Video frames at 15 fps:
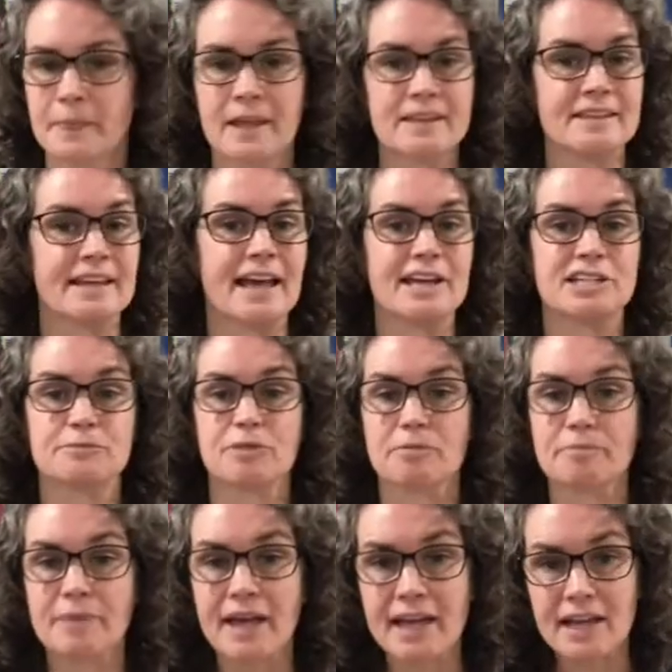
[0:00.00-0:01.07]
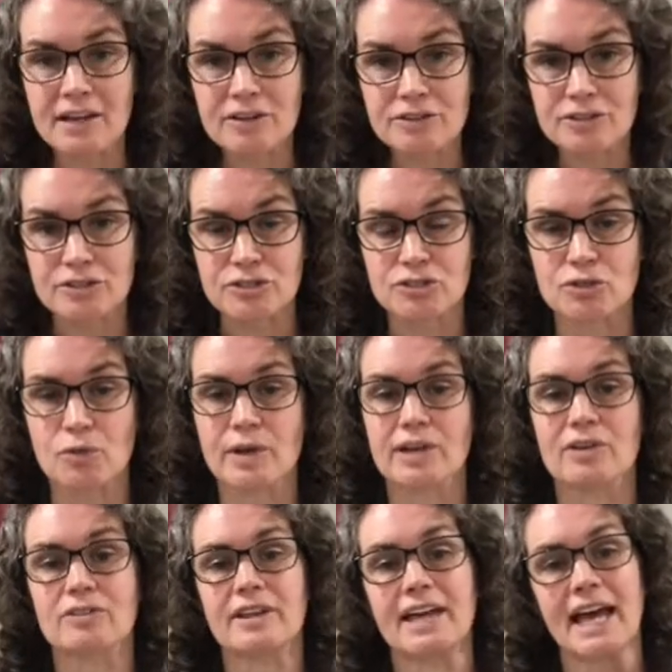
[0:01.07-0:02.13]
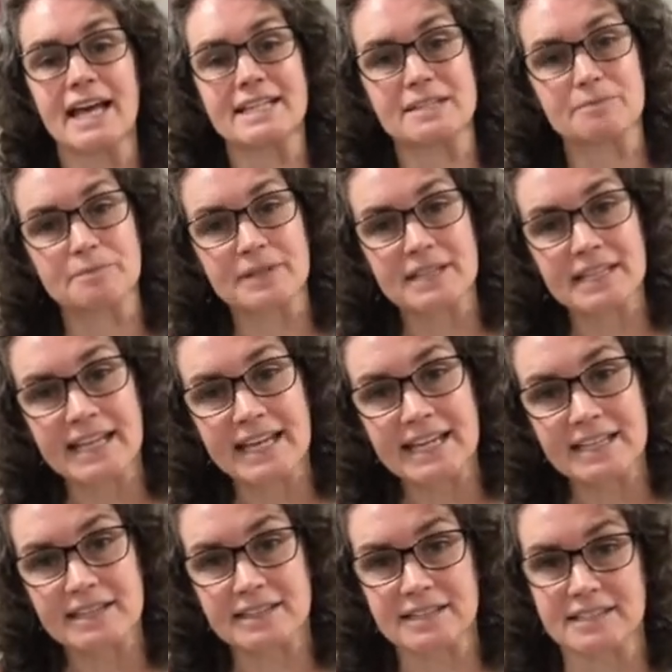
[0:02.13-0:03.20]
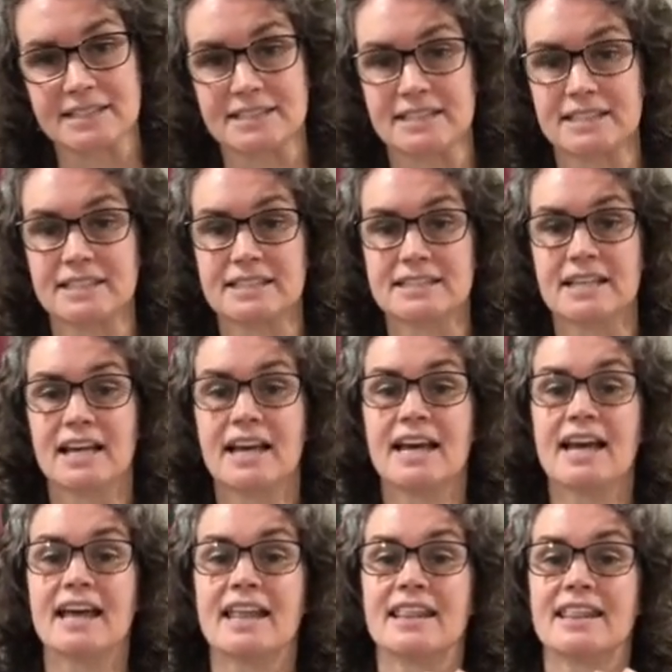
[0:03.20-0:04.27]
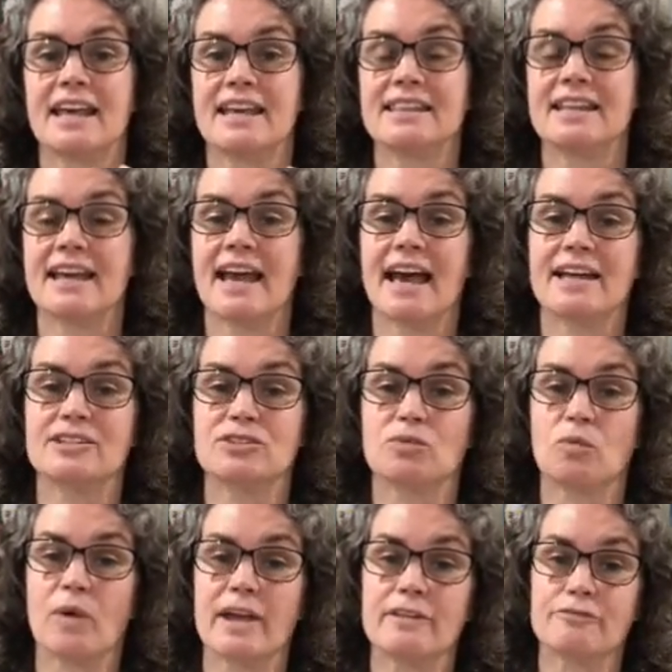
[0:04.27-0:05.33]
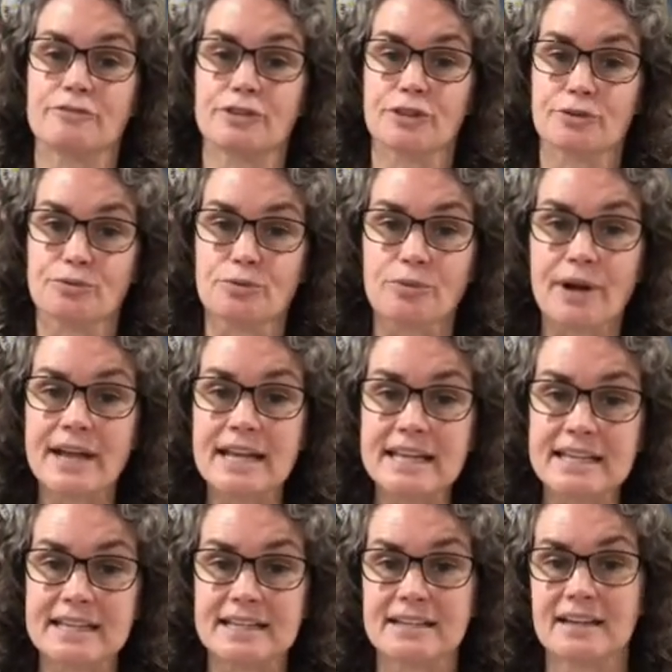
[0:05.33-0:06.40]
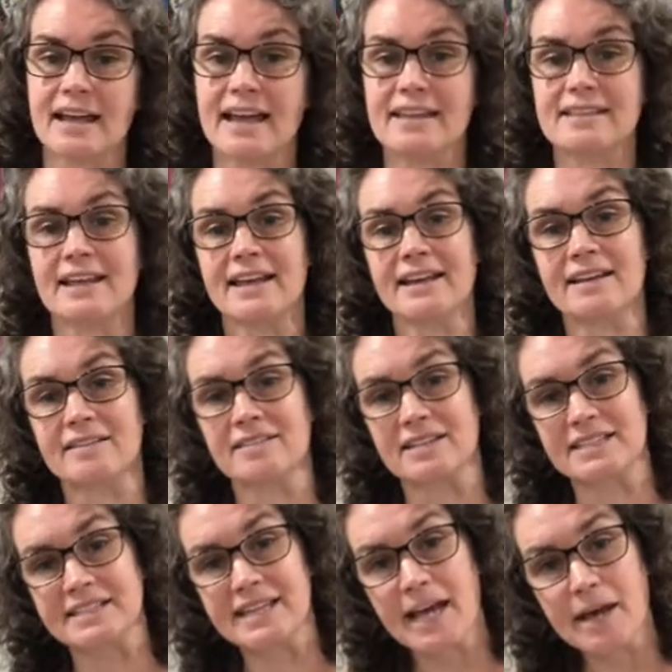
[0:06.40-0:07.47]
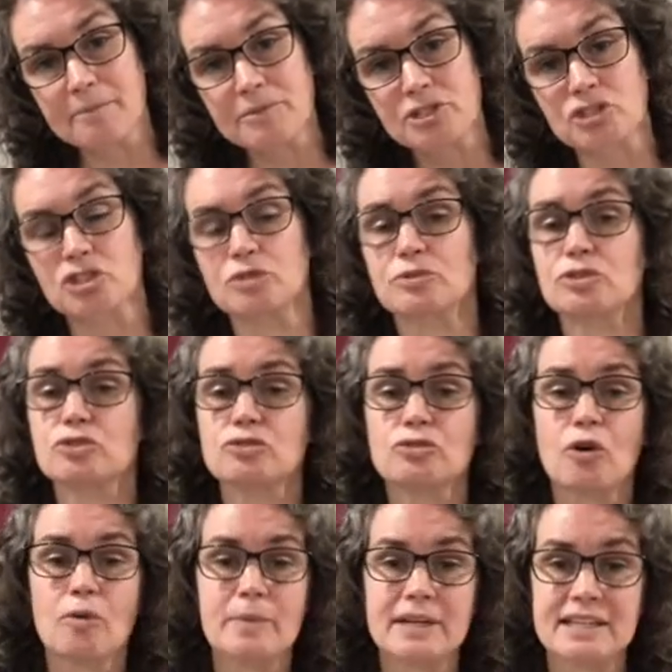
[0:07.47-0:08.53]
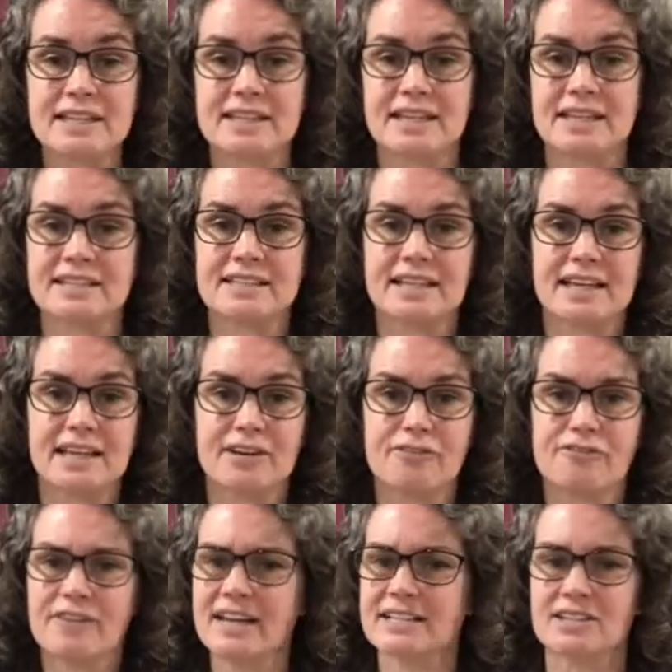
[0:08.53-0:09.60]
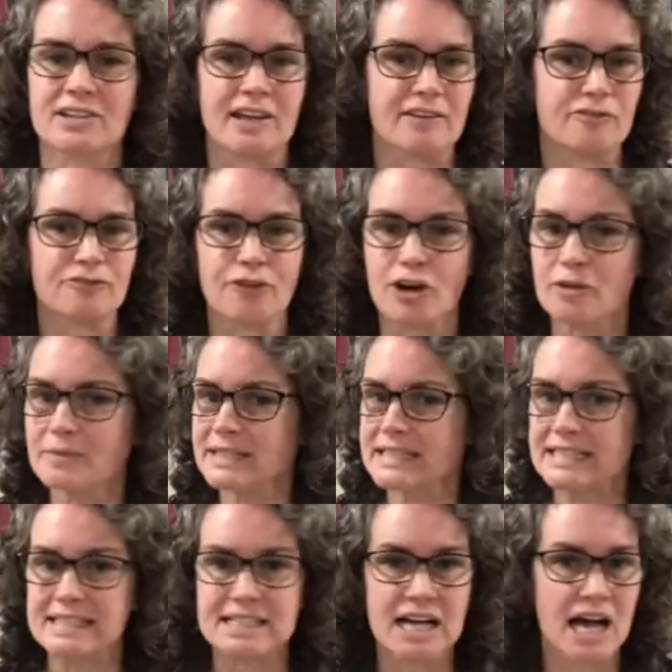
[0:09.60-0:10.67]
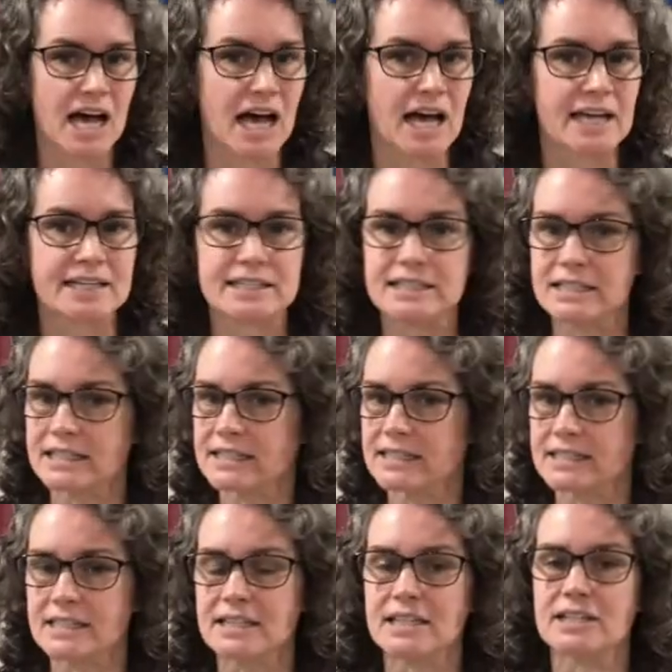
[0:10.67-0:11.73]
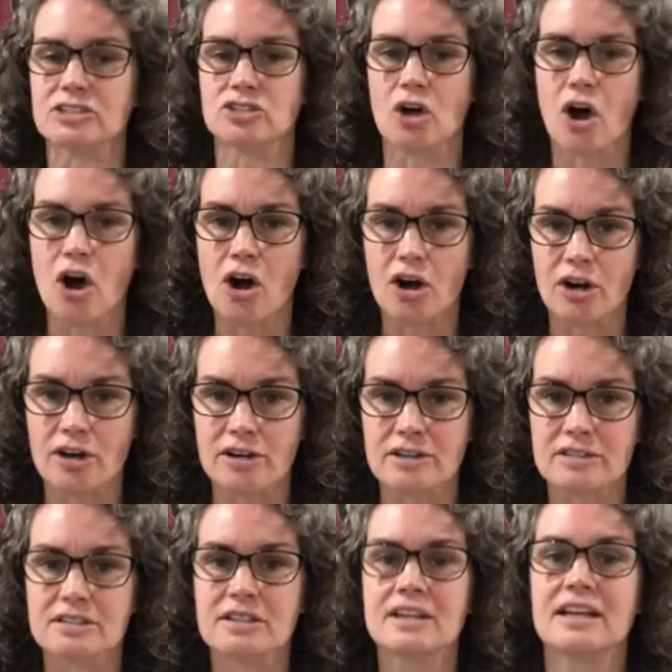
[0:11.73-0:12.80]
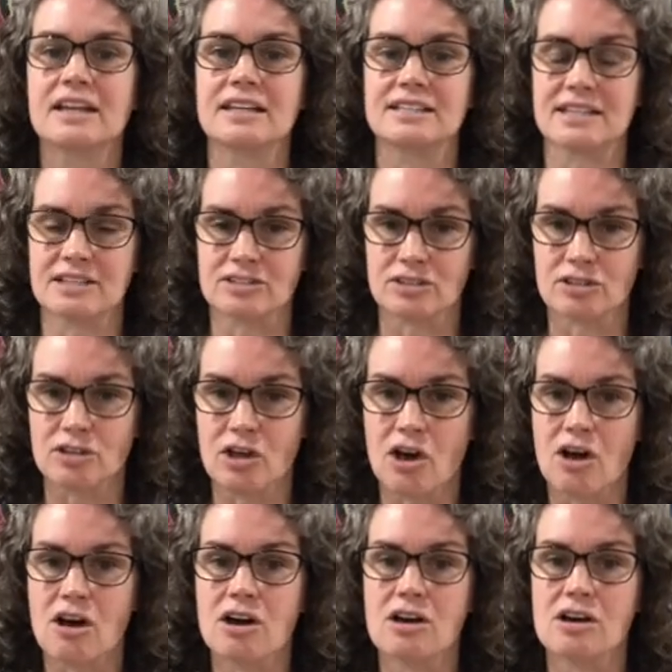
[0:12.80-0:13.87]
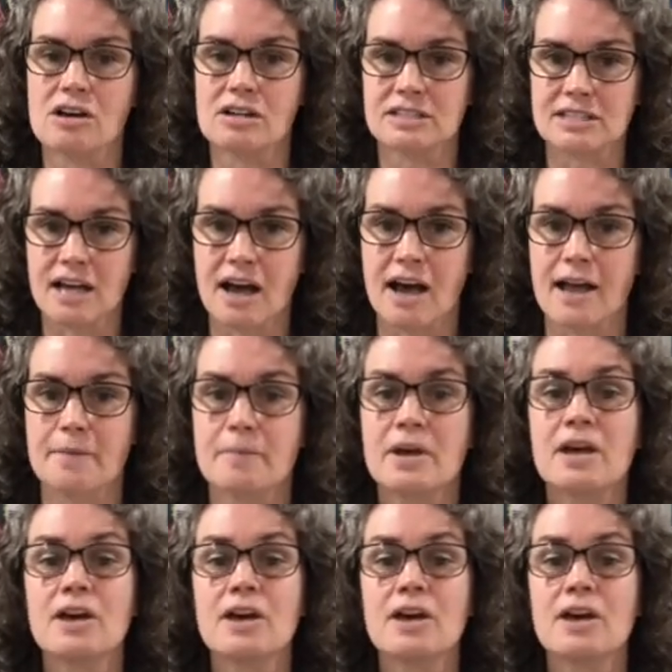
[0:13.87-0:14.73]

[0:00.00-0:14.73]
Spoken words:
They had to prepare the soil. They had to plant the seeds. Then they had to wait for the rain, and then the temperature. There were so many things that can affect it, and farming is not easy. It's hard. It takes a long time.